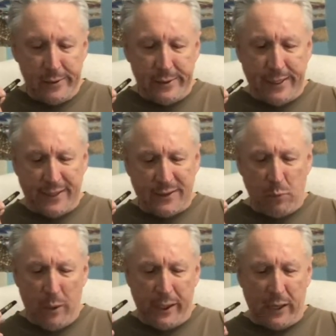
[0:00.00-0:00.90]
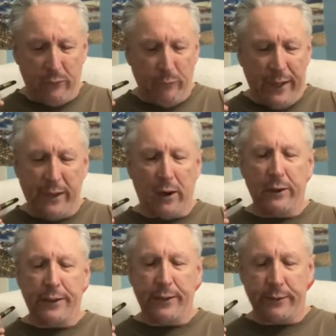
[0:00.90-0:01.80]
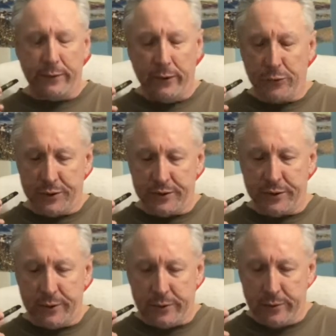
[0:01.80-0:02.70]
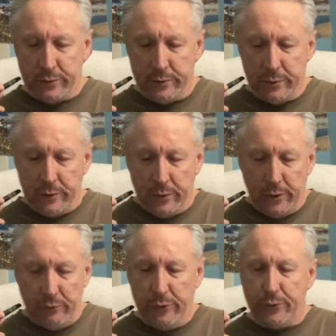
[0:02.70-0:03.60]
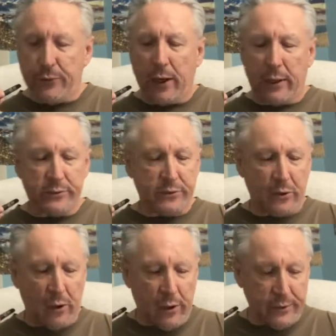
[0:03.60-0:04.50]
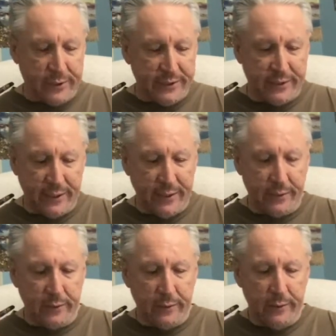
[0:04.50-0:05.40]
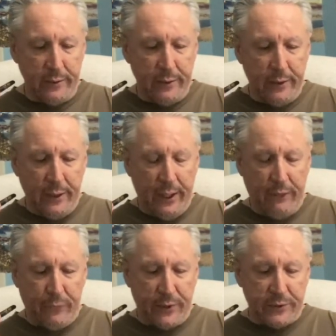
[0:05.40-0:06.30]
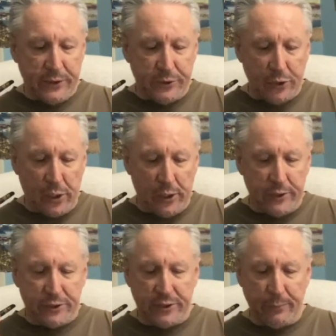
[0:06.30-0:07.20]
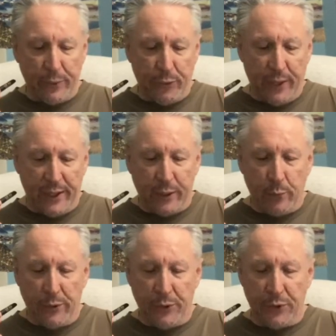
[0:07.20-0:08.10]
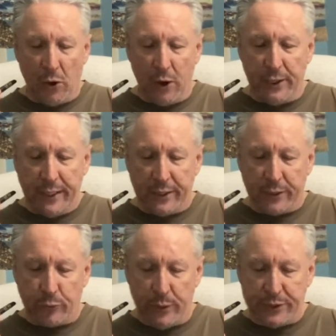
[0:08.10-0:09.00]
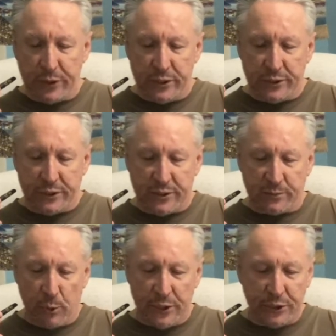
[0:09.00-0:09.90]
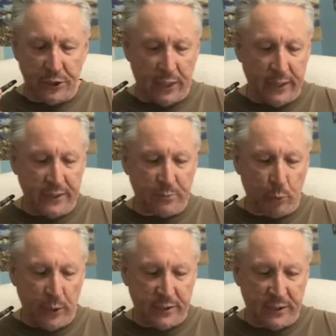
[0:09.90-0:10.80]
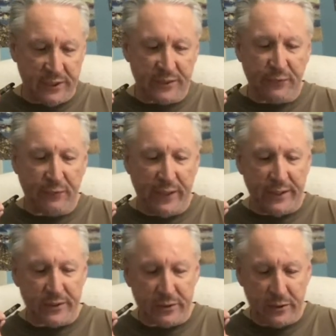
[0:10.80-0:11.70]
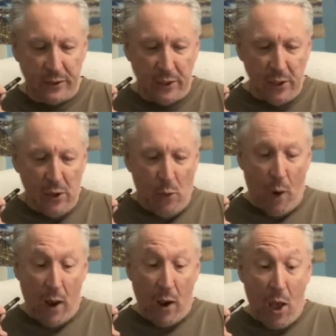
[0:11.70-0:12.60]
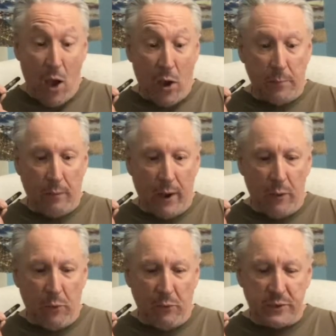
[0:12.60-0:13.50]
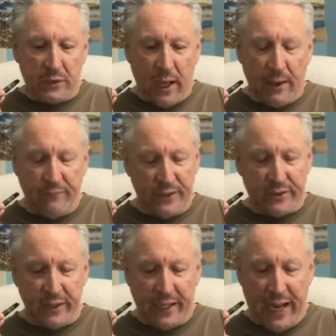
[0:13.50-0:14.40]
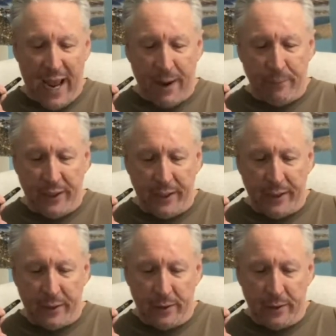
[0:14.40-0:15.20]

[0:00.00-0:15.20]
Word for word: That's why our radar didn't notice it. Roof guards called this in." He felt in charge, sympathetic with the dawning incredulous expression on his president's face, while awed by what was obviously happening.